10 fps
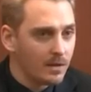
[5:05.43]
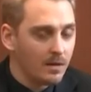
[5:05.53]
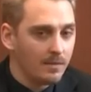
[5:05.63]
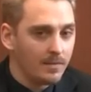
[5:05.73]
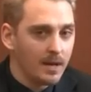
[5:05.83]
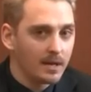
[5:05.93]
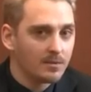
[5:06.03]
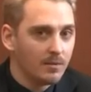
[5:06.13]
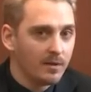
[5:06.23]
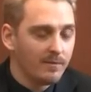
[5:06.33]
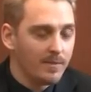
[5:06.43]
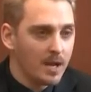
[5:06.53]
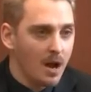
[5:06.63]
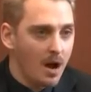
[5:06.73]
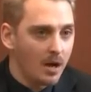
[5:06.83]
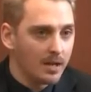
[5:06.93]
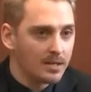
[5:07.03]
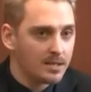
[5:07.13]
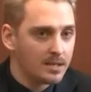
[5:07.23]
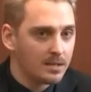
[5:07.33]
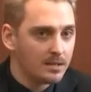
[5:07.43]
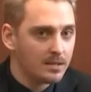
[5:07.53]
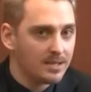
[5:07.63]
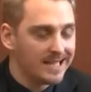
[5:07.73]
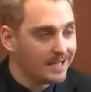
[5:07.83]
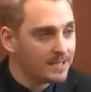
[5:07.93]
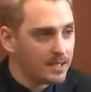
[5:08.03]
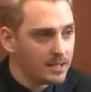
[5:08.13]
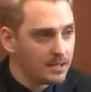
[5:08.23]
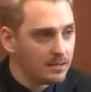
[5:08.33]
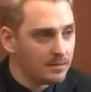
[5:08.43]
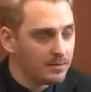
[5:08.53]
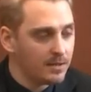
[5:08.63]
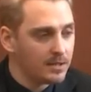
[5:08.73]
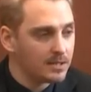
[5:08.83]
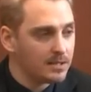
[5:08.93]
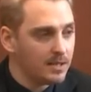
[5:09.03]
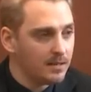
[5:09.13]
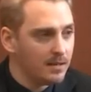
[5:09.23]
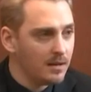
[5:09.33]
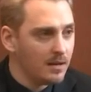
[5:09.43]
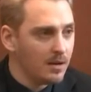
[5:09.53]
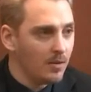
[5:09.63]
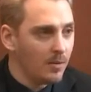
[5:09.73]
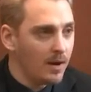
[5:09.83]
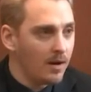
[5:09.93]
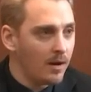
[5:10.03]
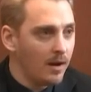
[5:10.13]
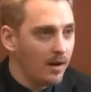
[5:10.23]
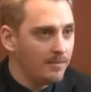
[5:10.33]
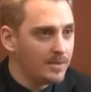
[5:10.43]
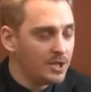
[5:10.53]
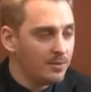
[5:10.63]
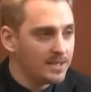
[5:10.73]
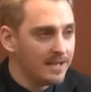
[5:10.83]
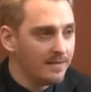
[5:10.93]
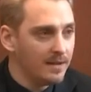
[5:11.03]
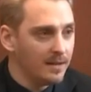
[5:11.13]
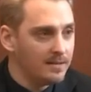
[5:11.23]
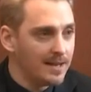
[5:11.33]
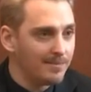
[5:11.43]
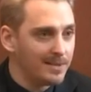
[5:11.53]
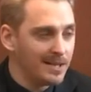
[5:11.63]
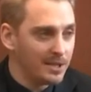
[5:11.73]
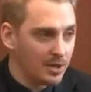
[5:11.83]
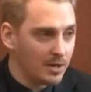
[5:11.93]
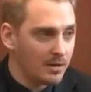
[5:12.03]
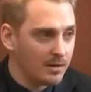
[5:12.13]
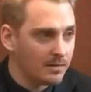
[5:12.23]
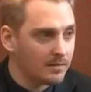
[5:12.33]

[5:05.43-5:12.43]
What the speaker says: The next one would have been August 6th, 2016, where she was giving a deposition.